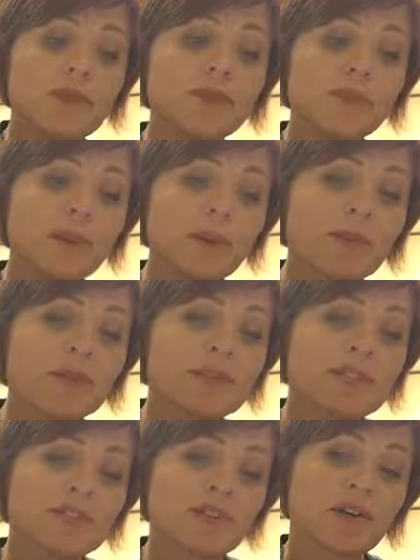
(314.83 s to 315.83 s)
to be able to
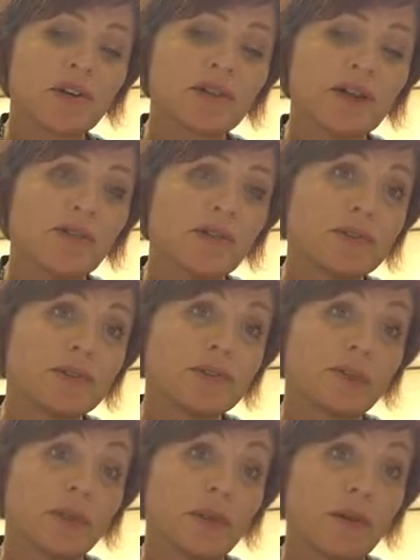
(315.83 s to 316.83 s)
teach at all
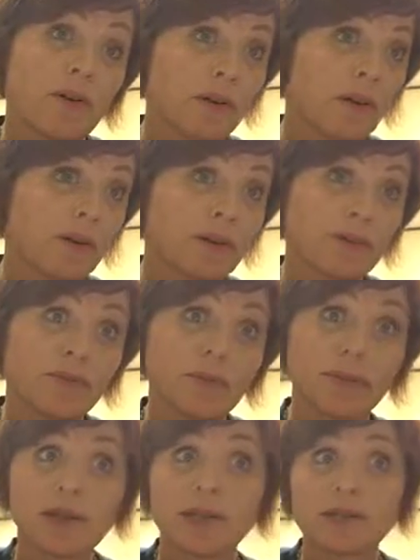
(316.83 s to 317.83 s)
levels with all of our
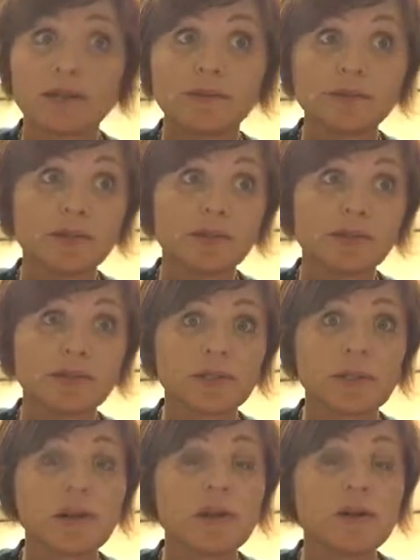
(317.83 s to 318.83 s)
different kinds of learners